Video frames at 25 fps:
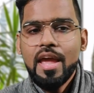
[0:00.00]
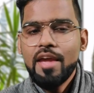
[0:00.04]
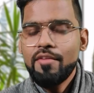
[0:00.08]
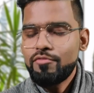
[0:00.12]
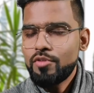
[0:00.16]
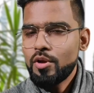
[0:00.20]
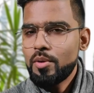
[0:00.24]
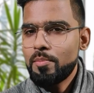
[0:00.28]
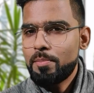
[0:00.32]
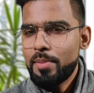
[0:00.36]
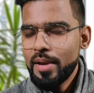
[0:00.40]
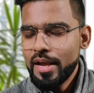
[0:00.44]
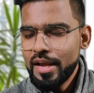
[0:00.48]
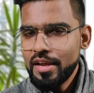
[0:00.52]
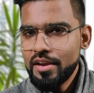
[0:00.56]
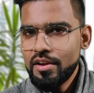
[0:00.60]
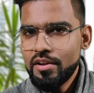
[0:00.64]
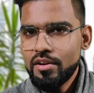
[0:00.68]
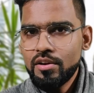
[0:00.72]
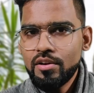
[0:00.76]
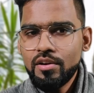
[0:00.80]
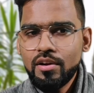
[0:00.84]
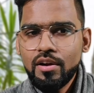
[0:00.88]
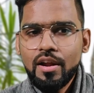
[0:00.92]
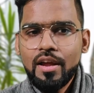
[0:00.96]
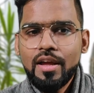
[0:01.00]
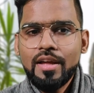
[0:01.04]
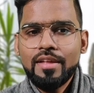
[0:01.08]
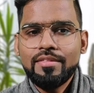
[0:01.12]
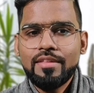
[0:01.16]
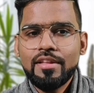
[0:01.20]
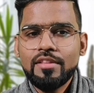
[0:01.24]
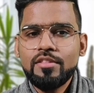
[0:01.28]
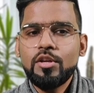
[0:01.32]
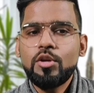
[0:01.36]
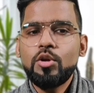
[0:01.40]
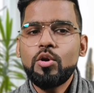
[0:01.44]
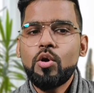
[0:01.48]
If you're a beginner,
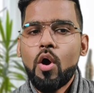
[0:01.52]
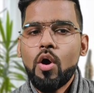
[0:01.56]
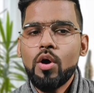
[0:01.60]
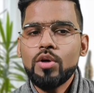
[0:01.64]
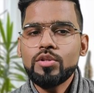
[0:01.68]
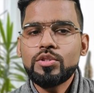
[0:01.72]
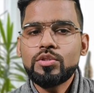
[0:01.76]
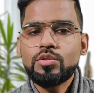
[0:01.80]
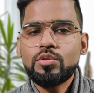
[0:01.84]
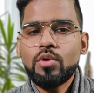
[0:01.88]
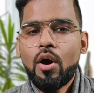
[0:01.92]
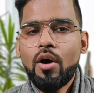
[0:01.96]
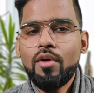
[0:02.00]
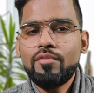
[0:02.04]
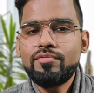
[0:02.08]
then the cost